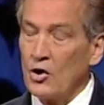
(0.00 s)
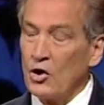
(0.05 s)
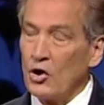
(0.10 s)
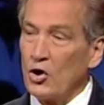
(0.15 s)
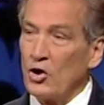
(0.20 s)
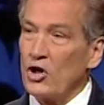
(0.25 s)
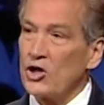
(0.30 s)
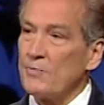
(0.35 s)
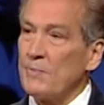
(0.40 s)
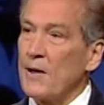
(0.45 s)

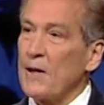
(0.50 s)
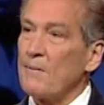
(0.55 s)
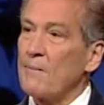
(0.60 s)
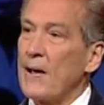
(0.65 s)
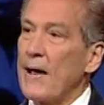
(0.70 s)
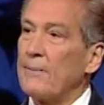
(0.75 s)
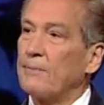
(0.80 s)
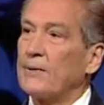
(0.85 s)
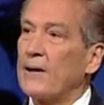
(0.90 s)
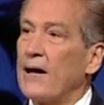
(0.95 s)
Who is being
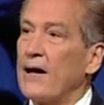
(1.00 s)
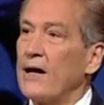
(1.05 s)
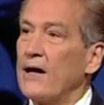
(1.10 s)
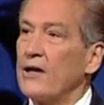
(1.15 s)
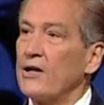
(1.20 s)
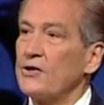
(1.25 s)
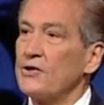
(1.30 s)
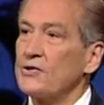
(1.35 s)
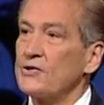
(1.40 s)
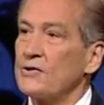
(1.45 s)

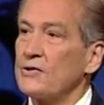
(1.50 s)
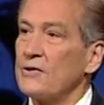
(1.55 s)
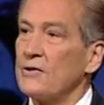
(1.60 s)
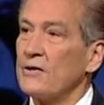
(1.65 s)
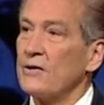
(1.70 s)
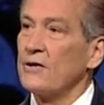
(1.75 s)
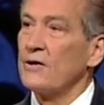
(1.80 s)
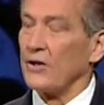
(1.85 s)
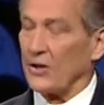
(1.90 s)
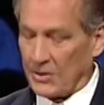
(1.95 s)
baptized?
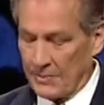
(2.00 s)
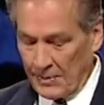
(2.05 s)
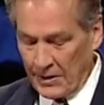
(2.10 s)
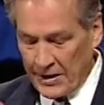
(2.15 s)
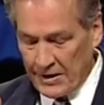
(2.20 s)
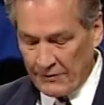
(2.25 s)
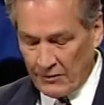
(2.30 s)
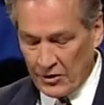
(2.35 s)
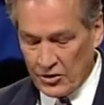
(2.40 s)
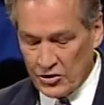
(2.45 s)
The
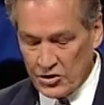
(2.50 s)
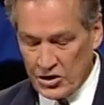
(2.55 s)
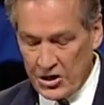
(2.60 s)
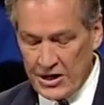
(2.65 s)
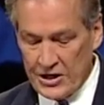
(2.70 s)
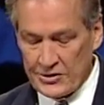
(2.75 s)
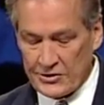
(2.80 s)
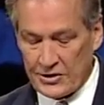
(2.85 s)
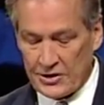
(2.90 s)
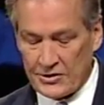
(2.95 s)
believer in
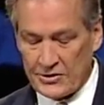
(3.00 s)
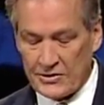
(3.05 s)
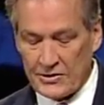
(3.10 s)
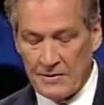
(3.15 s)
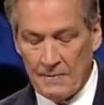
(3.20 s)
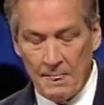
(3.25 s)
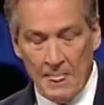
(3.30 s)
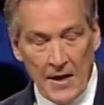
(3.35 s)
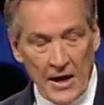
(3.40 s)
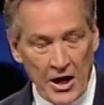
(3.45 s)
Jesus.
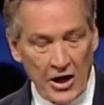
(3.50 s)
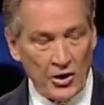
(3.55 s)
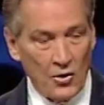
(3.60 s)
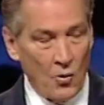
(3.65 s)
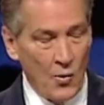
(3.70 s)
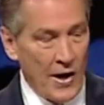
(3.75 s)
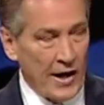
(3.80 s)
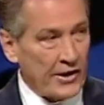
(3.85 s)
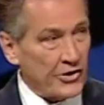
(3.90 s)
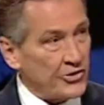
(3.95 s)
Into
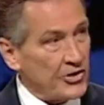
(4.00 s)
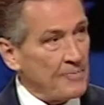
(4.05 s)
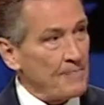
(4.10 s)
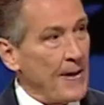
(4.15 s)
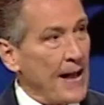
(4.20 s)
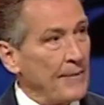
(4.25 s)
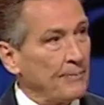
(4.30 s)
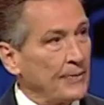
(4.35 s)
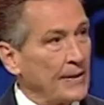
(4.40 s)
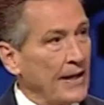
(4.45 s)
what is he
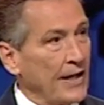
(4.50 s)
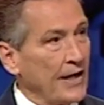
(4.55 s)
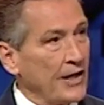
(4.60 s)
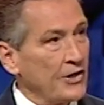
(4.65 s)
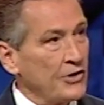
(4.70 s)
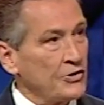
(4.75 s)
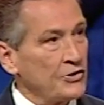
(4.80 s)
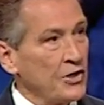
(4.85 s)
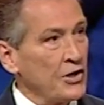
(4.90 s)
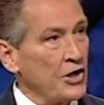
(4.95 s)

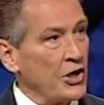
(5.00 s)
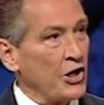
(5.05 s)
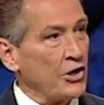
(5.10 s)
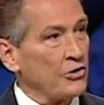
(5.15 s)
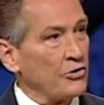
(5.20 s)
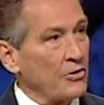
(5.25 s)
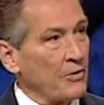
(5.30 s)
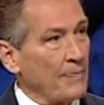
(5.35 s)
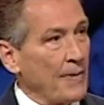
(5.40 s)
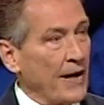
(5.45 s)
baptized?
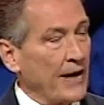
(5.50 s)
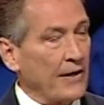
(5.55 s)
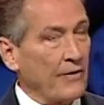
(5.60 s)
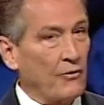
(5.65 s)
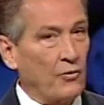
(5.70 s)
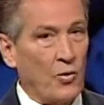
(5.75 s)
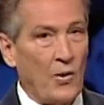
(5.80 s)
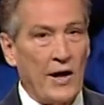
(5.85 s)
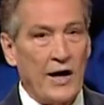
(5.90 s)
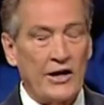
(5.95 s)
Into the body
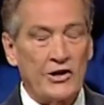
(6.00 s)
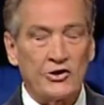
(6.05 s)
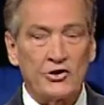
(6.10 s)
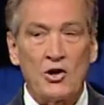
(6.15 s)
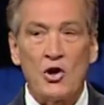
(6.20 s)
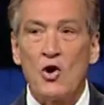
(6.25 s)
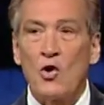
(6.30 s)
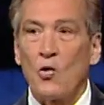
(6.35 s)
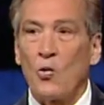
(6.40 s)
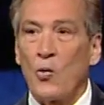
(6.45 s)
of Christ.
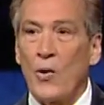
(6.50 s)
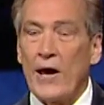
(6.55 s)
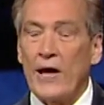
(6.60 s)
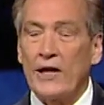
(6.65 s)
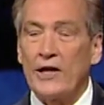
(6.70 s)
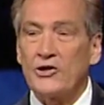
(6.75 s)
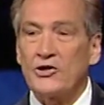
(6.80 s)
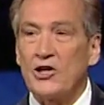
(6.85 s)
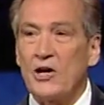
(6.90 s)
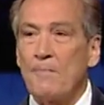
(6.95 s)

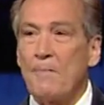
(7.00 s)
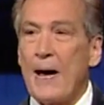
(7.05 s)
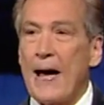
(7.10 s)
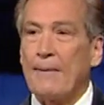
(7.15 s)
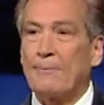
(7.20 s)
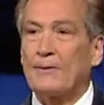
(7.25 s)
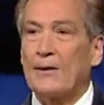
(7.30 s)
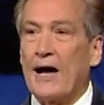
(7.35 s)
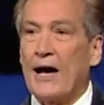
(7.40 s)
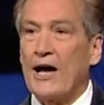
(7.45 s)
When is he
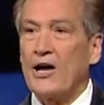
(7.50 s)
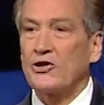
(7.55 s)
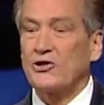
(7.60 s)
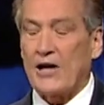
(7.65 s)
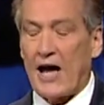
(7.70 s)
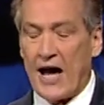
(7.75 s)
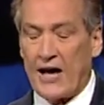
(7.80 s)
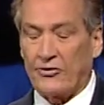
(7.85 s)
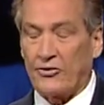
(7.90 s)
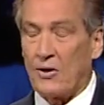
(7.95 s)
baptized?
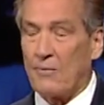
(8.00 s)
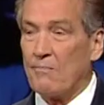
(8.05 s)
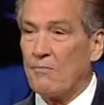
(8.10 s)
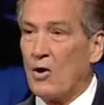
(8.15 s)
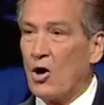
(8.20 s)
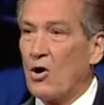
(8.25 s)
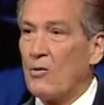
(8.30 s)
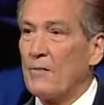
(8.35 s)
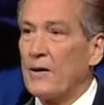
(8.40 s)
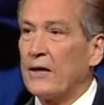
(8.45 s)
At the
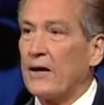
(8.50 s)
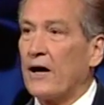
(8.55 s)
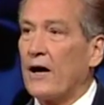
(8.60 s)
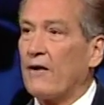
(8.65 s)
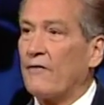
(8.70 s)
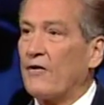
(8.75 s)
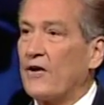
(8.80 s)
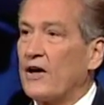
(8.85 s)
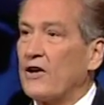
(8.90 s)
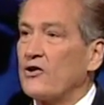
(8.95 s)
moment
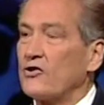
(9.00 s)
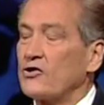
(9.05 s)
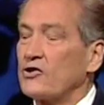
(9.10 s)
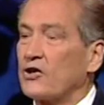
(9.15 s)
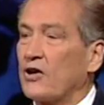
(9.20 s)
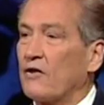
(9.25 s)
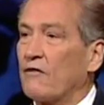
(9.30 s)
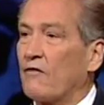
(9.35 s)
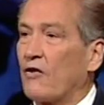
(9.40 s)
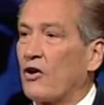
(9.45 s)
of his
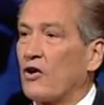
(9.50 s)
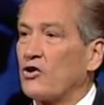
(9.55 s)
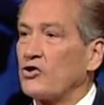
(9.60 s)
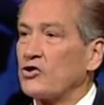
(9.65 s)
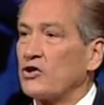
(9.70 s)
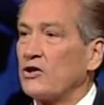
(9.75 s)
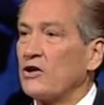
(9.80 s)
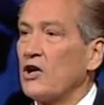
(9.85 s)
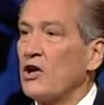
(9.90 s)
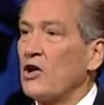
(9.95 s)

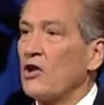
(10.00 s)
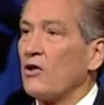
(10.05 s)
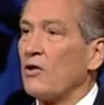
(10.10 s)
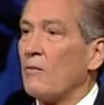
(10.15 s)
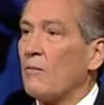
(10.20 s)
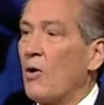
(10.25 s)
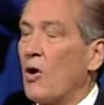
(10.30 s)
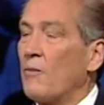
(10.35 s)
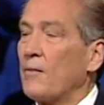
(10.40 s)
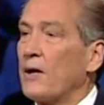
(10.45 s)
conversion, the
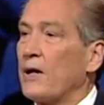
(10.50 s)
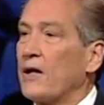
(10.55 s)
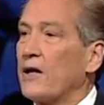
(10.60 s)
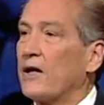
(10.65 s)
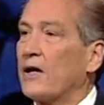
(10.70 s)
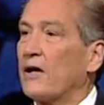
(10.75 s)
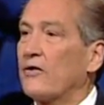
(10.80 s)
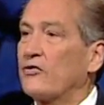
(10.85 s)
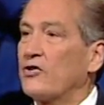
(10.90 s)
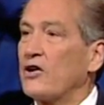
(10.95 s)
moment he
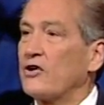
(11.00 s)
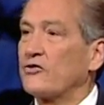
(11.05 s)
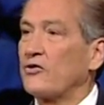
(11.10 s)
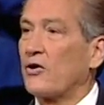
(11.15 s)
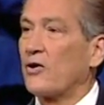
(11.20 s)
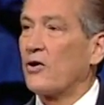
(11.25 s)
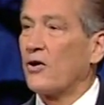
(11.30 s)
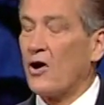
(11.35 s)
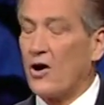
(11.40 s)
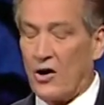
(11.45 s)
gives his
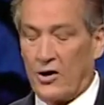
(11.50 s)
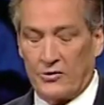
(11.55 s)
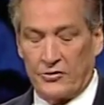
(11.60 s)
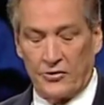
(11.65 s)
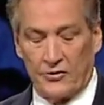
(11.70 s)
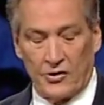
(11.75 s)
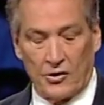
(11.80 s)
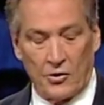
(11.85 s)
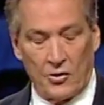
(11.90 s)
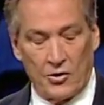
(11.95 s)
or her heart
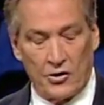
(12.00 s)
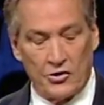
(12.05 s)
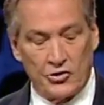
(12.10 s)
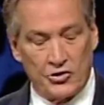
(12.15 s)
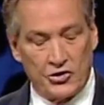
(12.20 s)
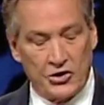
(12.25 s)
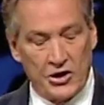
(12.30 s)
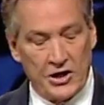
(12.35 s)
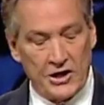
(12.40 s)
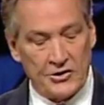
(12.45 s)
to the
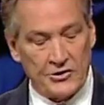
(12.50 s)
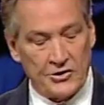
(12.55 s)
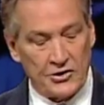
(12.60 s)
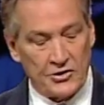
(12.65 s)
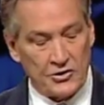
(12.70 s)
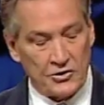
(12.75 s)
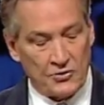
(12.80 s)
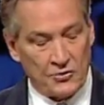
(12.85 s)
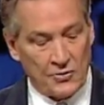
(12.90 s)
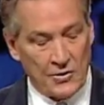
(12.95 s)
Lord
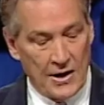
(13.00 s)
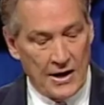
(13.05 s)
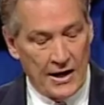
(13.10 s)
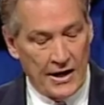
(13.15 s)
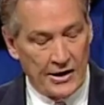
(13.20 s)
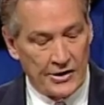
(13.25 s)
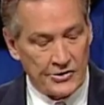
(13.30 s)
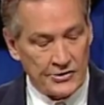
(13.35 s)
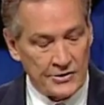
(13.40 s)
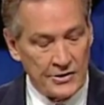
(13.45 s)
Jesus
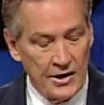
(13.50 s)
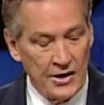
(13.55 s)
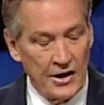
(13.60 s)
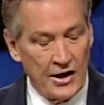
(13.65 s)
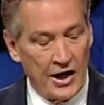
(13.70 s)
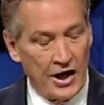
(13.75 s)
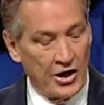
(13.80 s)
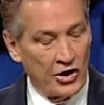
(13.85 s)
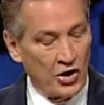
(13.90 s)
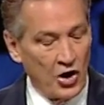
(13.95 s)
Christ.
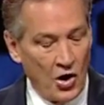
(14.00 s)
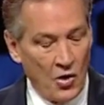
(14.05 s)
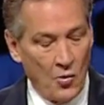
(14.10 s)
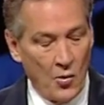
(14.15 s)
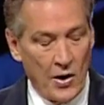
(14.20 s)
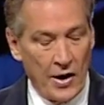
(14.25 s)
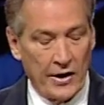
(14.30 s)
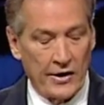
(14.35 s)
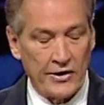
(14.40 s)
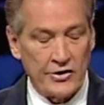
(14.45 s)
And no
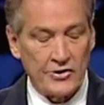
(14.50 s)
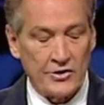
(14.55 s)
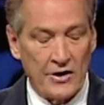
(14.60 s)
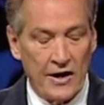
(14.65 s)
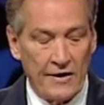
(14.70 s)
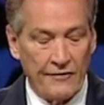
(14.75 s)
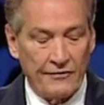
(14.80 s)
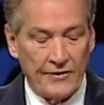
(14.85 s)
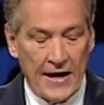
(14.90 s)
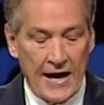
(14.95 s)
one is
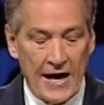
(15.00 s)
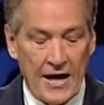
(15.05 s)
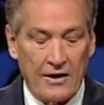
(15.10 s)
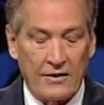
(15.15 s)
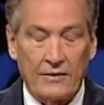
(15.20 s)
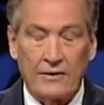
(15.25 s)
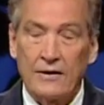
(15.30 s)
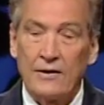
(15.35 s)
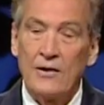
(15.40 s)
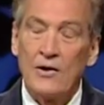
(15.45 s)
left out.
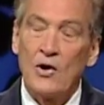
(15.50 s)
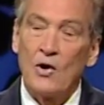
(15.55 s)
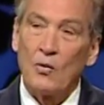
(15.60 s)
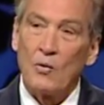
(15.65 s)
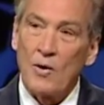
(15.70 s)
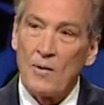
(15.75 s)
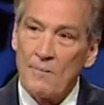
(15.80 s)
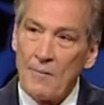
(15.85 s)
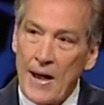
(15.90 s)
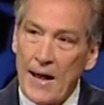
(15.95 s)

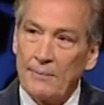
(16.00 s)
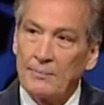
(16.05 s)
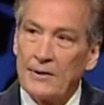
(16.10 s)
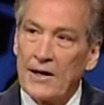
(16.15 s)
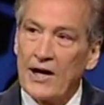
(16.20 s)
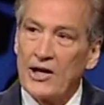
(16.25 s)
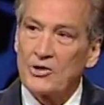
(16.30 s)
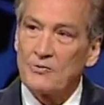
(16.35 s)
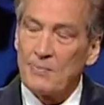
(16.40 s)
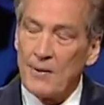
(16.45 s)
We're
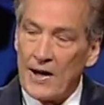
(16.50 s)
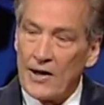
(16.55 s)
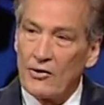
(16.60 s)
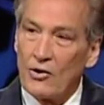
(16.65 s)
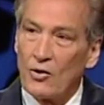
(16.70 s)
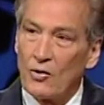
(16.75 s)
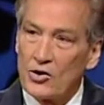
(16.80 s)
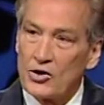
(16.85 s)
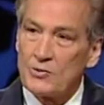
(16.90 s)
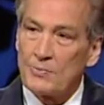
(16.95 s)
baptized by the
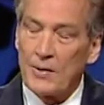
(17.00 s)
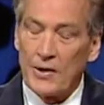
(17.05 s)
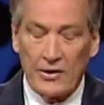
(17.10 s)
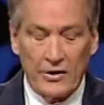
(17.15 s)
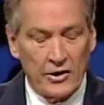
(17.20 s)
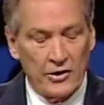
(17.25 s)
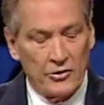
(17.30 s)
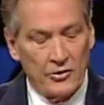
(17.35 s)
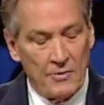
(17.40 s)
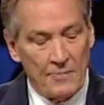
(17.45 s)
Holy Spirit
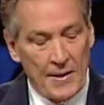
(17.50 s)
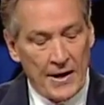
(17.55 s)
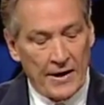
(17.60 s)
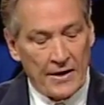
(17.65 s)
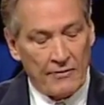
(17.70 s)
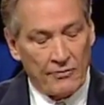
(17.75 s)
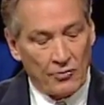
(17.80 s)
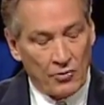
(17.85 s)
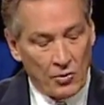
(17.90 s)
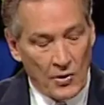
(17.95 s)
into the
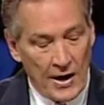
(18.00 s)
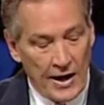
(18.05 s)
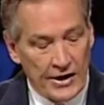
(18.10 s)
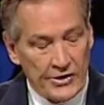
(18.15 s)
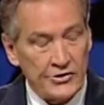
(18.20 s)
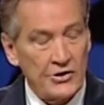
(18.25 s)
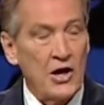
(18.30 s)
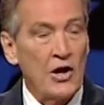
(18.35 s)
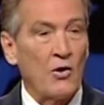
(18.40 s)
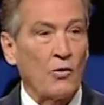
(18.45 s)
body of
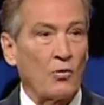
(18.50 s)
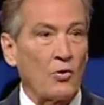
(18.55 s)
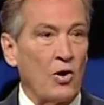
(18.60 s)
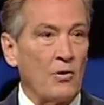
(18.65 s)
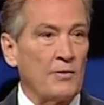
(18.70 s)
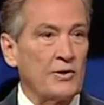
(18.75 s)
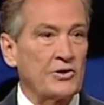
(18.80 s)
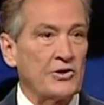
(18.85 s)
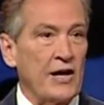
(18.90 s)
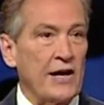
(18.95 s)
Christ.
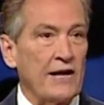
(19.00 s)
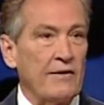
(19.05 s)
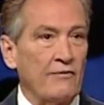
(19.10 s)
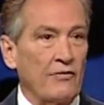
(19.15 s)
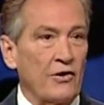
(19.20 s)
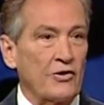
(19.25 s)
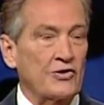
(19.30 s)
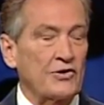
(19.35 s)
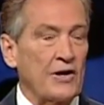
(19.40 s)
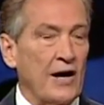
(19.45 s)
Romans 8,
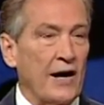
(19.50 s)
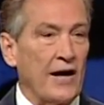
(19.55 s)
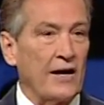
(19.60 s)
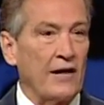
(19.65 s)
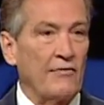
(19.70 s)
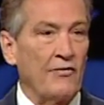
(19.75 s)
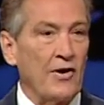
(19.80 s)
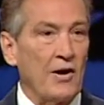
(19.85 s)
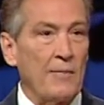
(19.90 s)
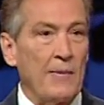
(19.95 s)
verse
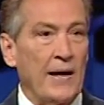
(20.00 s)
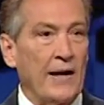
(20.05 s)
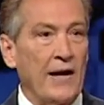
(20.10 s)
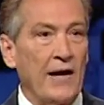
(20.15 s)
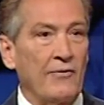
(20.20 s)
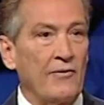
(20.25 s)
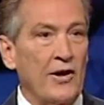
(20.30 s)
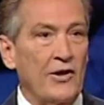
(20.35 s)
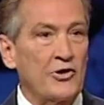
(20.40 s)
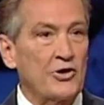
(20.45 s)
9 If any man
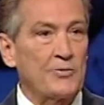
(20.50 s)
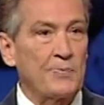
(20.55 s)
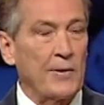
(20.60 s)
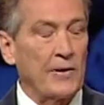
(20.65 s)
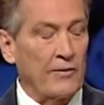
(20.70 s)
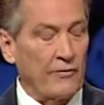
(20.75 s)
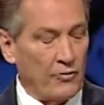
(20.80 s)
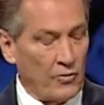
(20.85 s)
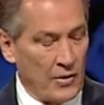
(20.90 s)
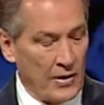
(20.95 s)
have not the
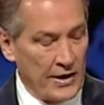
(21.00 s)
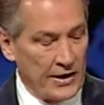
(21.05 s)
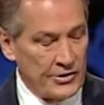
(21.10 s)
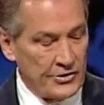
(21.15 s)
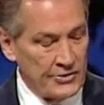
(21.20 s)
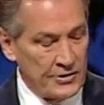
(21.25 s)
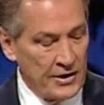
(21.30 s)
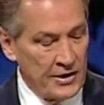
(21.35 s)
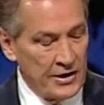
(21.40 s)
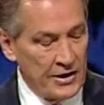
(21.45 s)
Spirit of
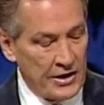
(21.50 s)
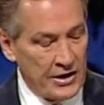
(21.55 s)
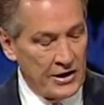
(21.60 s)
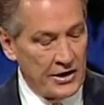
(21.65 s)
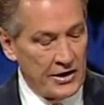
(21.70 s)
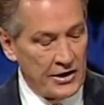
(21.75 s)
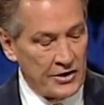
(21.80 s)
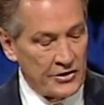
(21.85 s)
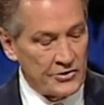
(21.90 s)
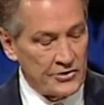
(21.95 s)
Christ,
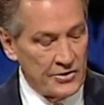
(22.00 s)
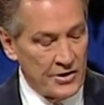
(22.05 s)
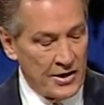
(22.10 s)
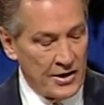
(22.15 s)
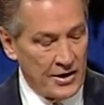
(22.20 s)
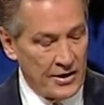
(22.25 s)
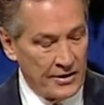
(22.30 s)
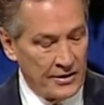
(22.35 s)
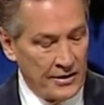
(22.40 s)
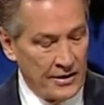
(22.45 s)
he is
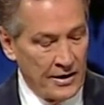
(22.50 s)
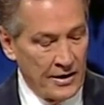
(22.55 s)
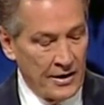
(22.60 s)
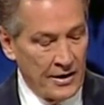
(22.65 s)
none